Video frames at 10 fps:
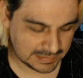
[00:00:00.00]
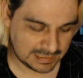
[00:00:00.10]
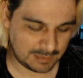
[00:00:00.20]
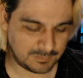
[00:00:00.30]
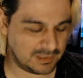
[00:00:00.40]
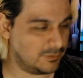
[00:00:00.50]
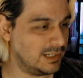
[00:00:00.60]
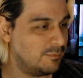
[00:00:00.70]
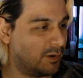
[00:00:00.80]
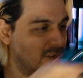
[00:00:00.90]
I'm not
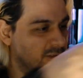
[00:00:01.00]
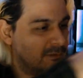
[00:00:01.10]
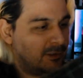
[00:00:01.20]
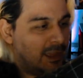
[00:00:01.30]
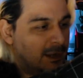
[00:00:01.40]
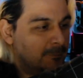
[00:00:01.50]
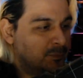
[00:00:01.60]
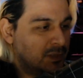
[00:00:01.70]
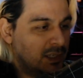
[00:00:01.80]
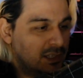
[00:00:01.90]
really bothered for that.
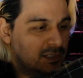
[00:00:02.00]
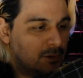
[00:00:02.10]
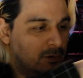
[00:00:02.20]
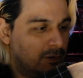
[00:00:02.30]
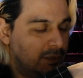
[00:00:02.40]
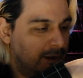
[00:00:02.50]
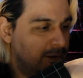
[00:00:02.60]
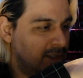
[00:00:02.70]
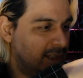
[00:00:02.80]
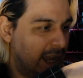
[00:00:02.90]
So there
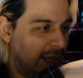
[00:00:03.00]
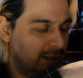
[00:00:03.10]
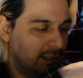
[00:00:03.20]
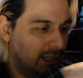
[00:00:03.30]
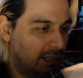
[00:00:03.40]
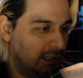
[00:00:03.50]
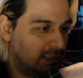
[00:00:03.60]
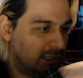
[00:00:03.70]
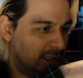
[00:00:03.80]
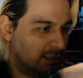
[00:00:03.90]
is that, and
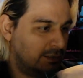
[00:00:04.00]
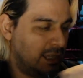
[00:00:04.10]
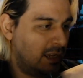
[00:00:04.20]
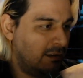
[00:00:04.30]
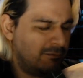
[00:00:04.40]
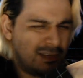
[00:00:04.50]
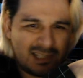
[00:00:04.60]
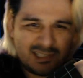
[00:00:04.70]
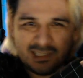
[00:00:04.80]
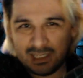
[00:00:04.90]
uh, yeah, if you
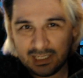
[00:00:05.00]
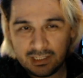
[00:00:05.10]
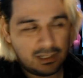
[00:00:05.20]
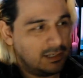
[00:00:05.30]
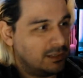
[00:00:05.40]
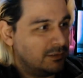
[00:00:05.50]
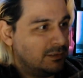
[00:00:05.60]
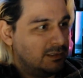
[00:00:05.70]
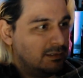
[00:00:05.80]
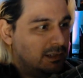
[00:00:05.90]
guys need another
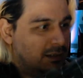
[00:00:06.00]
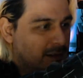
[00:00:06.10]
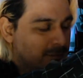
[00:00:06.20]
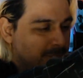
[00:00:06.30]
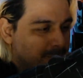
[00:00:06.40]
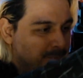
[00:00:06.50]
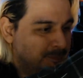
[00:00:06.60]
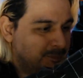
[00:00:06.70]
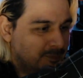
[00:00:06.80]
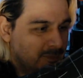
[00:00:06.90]
um,
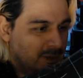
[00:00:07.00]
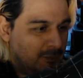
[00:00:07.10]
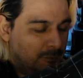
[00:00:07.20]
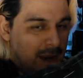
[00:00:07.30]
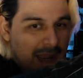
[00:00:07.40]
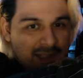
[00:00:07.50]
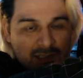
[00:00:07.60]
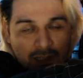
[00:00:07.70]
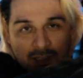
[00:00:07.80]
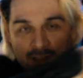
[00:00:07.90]

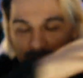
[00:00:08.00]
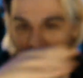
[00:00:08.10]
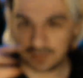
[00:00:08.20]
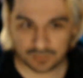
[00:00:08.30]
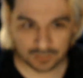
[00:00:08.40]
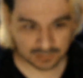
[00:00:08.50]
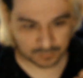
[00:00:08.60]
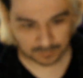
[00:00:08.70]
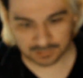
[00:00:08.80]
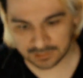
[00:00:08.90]
mask you can
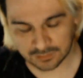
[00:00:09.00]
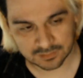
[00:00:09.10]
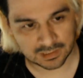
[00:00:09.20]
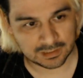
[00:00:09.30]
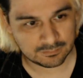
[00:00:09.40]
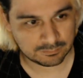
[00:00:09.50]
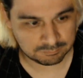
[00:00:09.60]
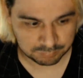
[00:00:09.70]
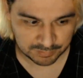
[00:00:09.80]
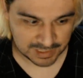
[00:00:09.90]
totally just like
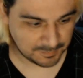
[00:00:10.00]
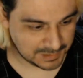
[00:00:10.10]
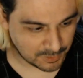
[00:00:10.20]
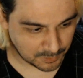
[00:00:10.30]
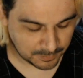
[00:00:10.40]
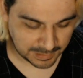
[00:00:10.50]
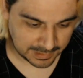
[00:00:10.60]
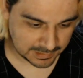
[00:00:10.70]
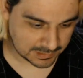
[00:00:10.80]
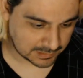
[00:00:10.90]
let me know
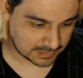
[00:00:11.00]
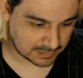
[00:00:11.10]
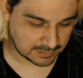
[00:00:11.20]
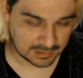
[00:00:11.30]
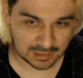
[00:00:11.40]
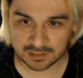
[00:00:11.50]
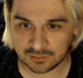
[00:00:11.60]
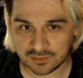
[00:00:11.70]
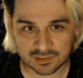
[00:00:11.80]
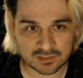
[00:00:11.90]
and uh, I can
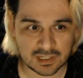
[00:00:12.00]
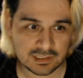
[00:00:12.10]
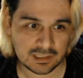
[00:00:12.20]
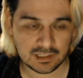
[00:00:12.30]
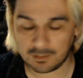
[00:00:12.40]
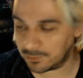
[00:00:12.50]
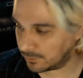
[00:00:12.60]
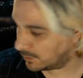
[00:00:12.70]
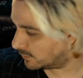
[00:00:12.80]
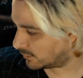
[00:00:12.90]
just design it and
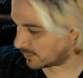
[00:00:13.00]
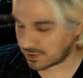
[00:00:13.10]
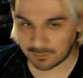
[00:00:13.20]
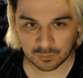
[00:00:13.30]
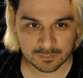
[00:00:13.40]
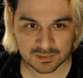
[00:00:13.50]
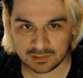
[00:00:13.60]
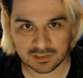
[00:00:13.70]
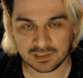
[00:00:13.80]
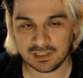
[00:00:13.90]
upload it to the same website.
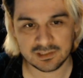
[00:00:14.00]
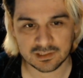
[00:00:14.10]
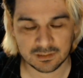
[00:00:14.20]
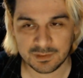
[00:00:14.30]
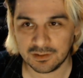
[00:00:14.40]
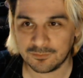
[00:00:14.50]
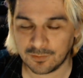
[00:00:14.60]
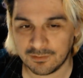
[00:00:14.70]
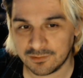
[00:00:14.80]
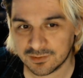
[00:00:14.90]
The link is gonna be there forever.